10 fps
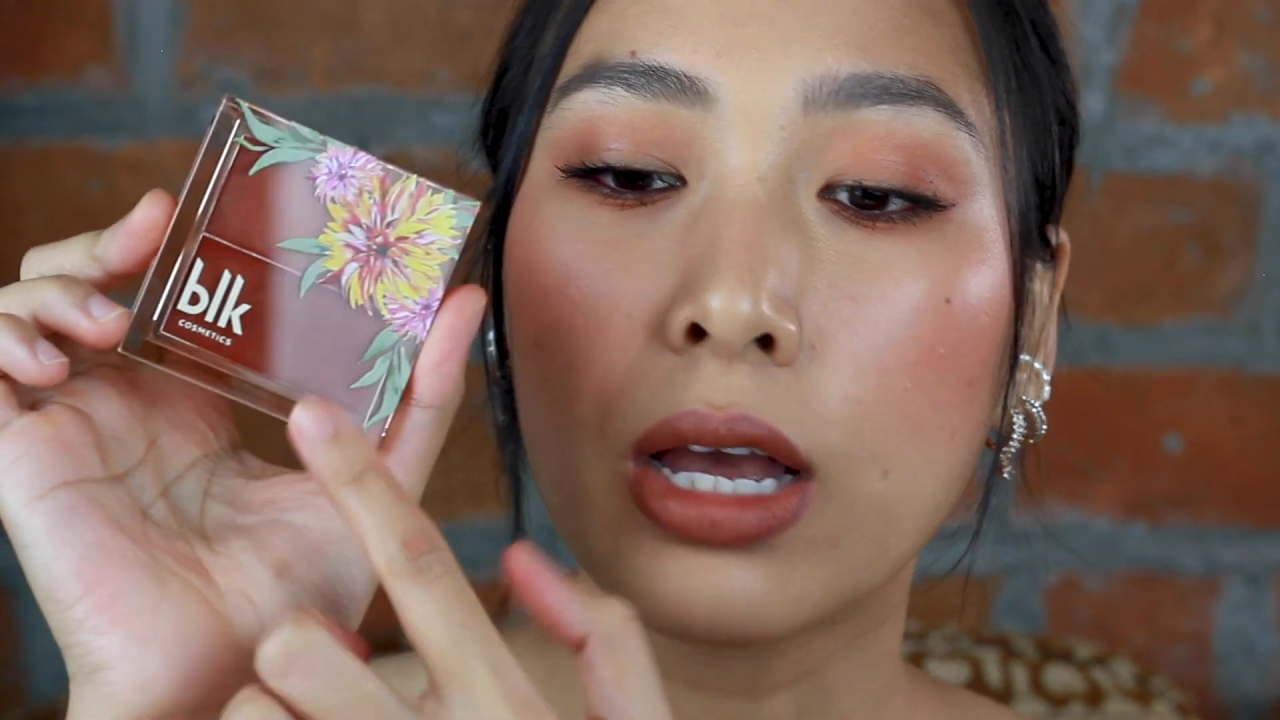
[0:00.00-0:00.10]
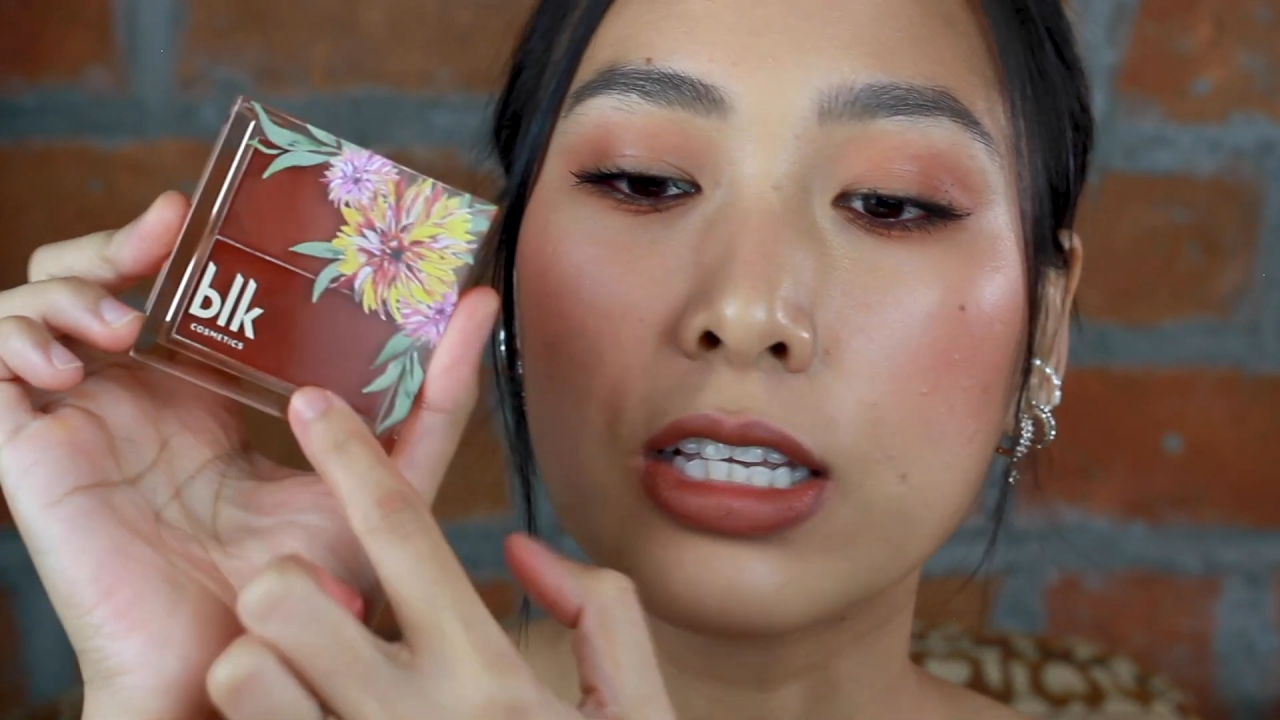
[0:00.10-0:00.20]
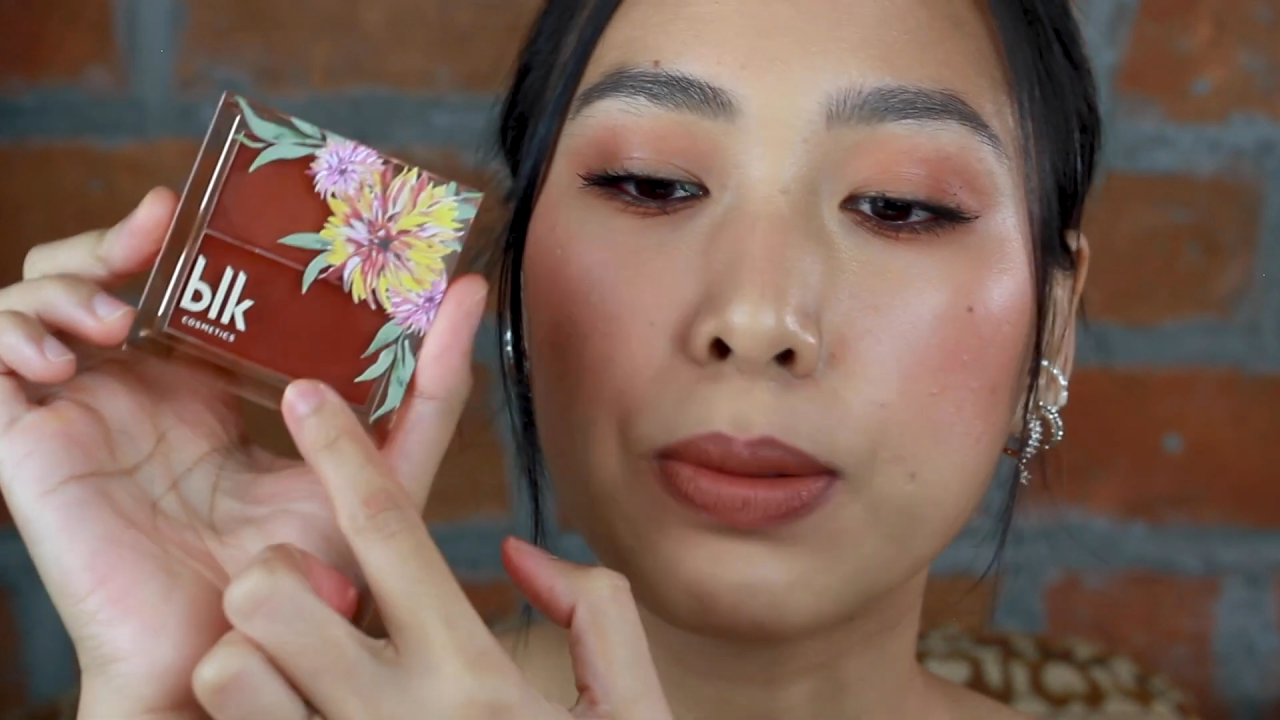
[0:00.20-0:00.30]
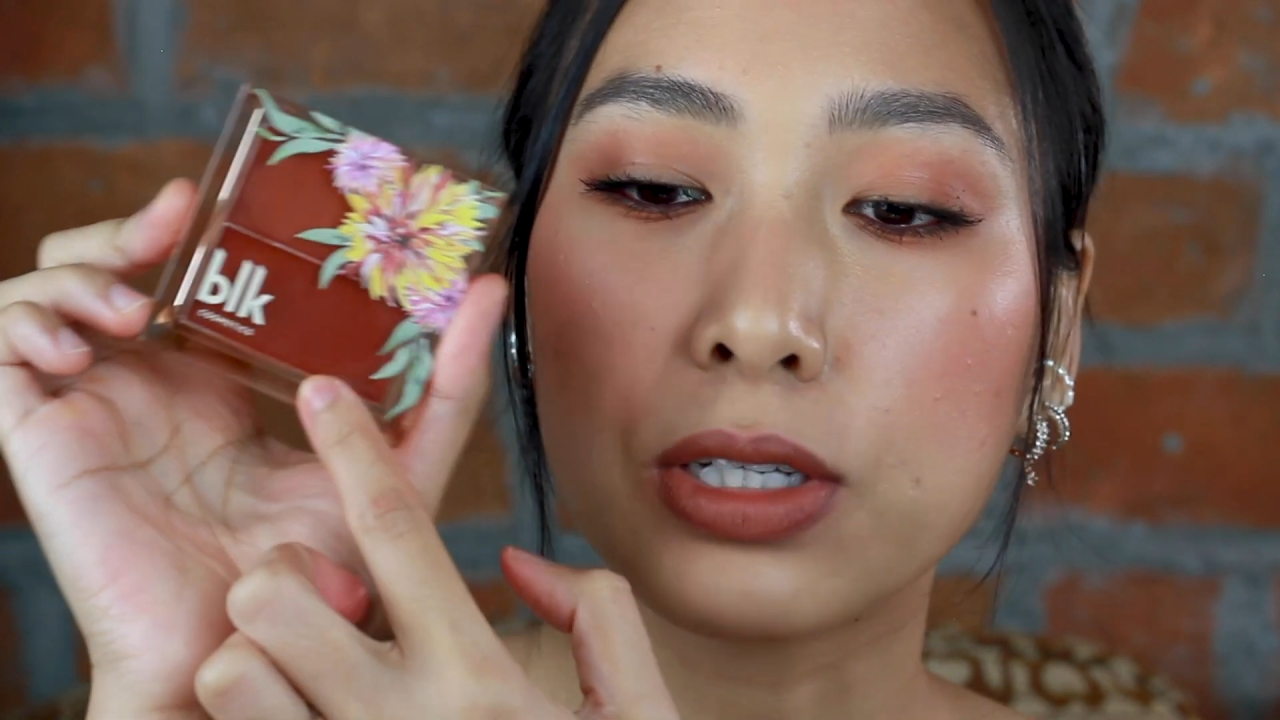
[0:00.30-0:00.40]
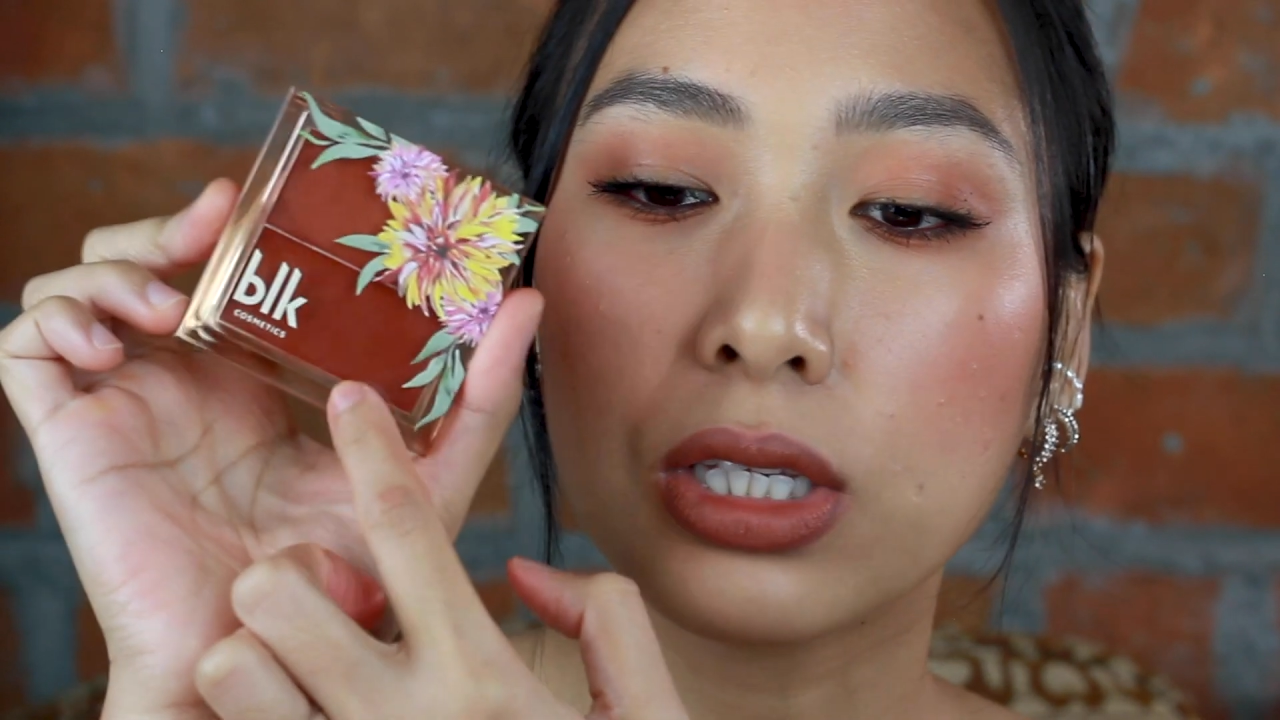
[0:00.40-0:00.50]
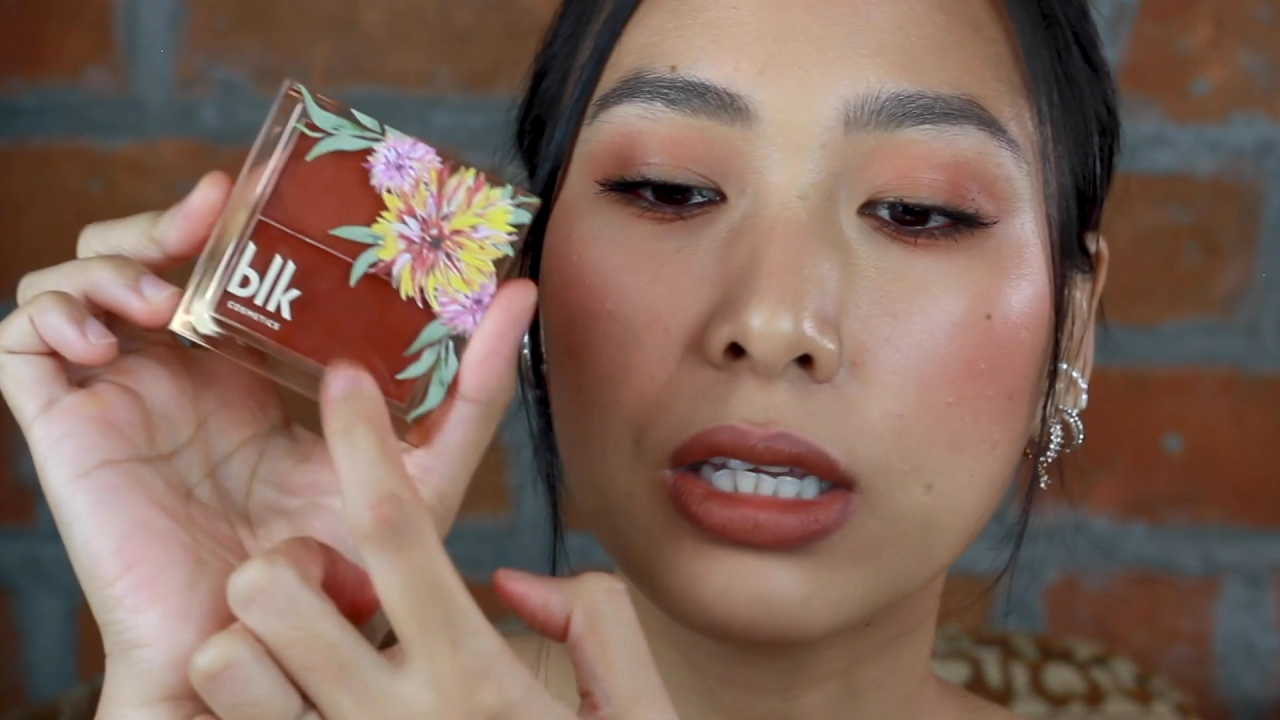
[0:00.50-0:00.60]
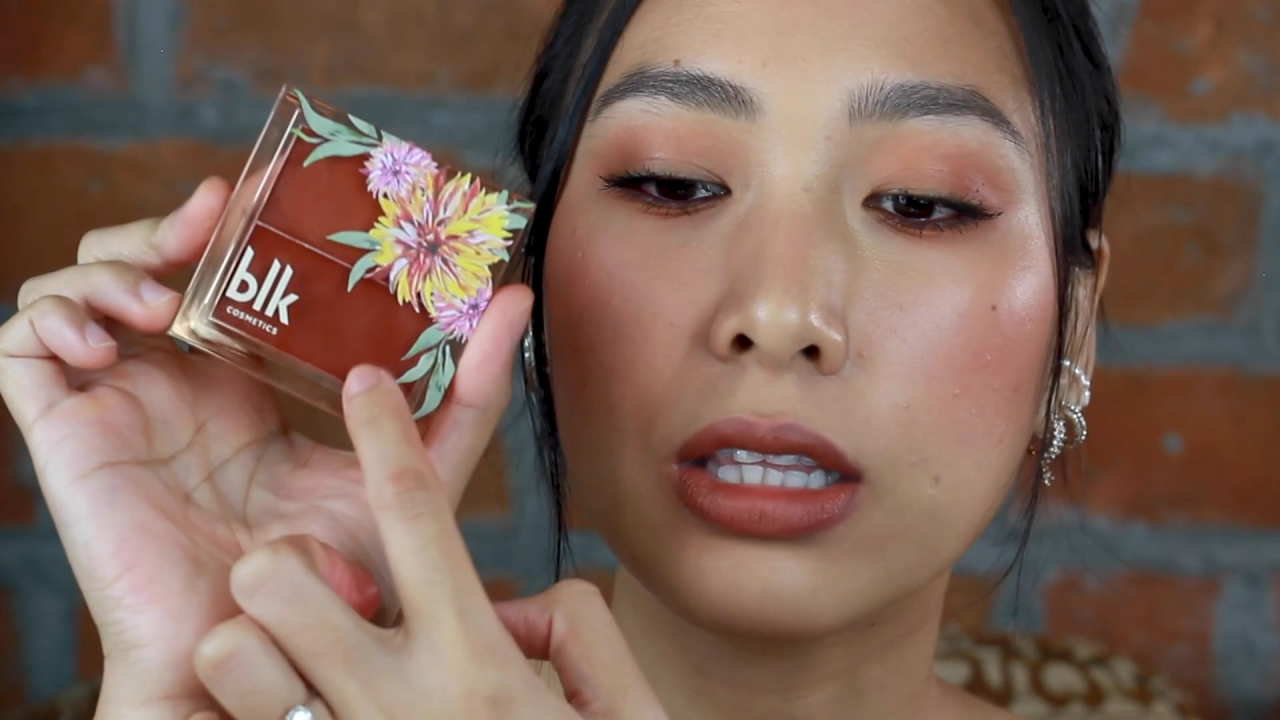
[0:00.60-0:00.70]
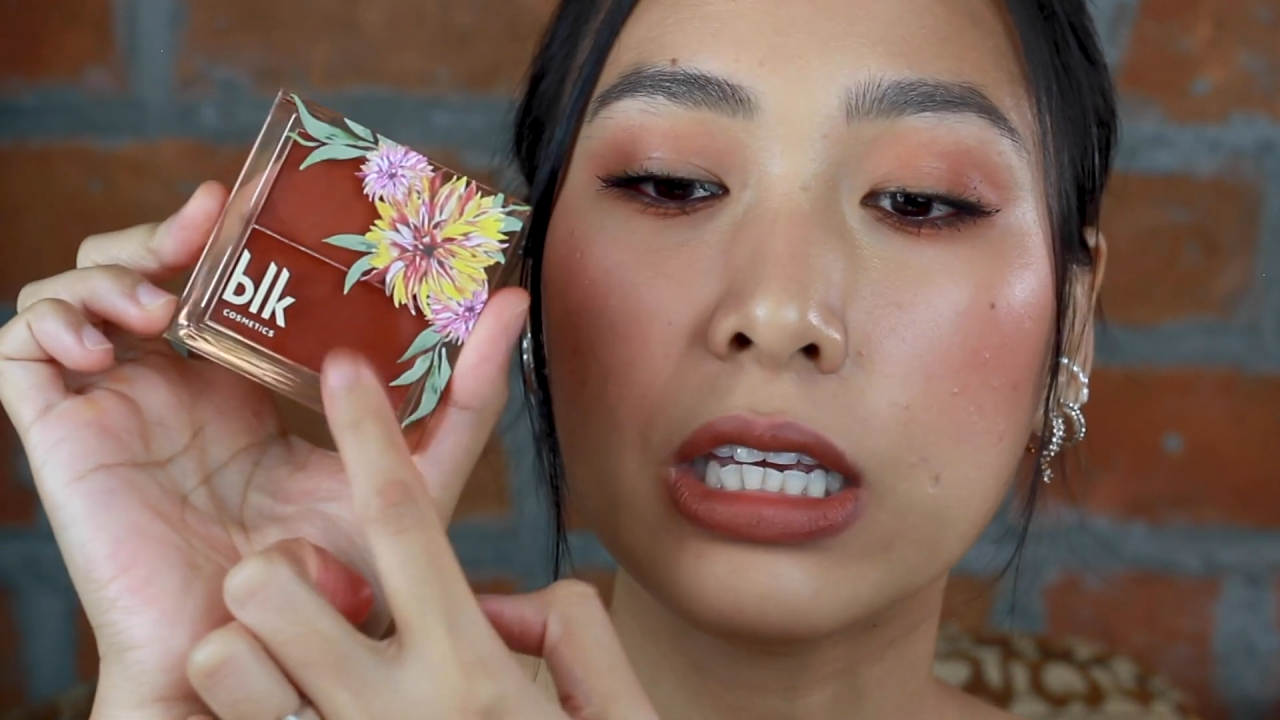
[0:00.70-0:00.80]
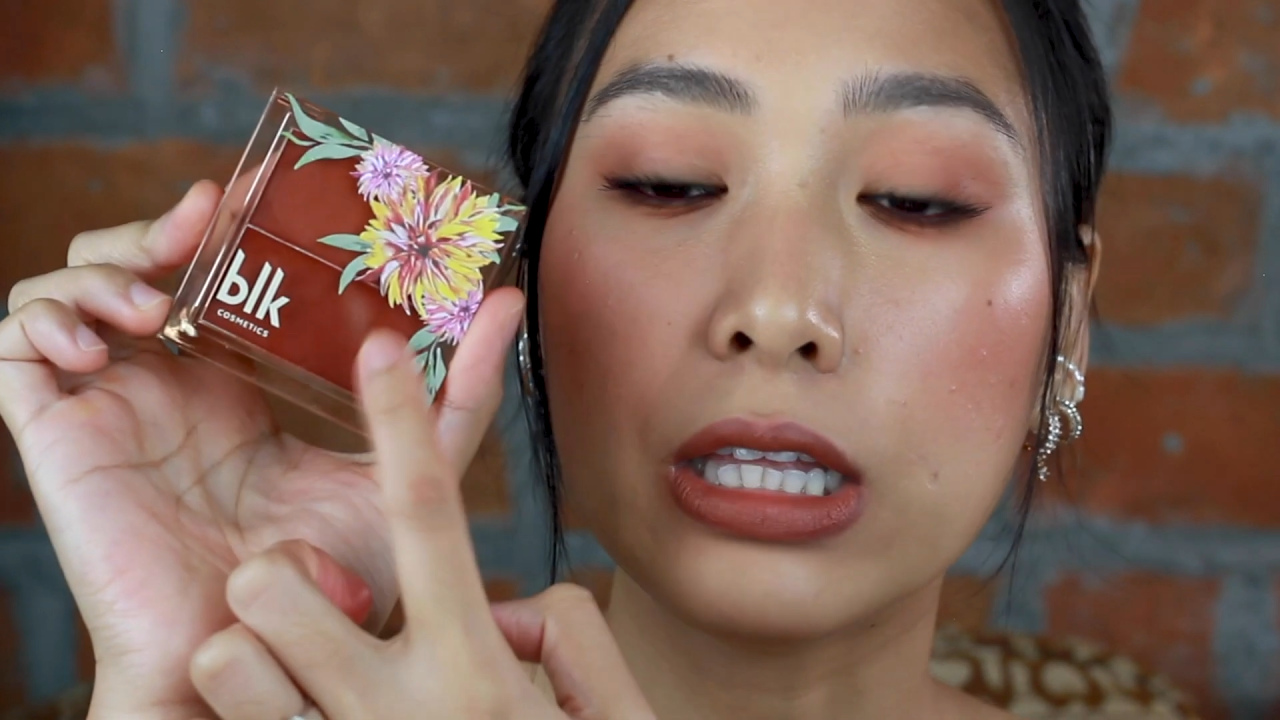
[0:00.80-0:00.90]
especially the